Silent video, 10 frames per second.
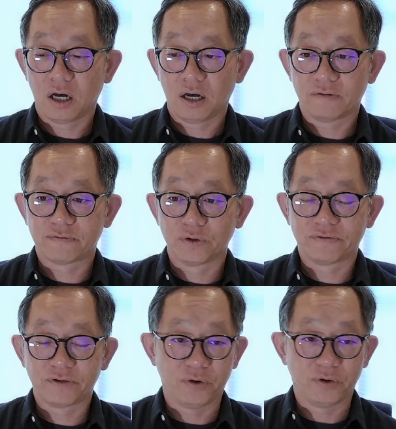
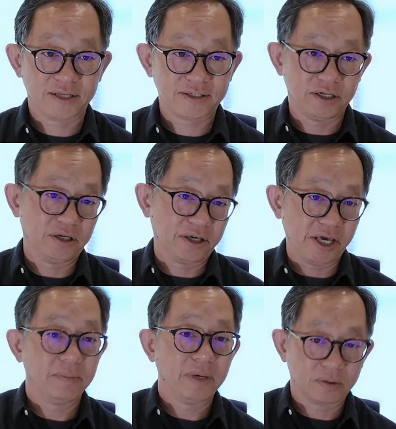for your asset in
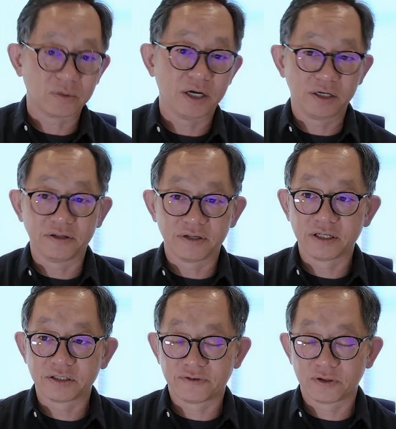gaming, right?
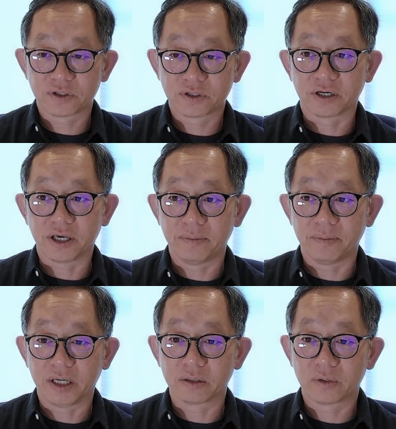Let's focus on gaming, right?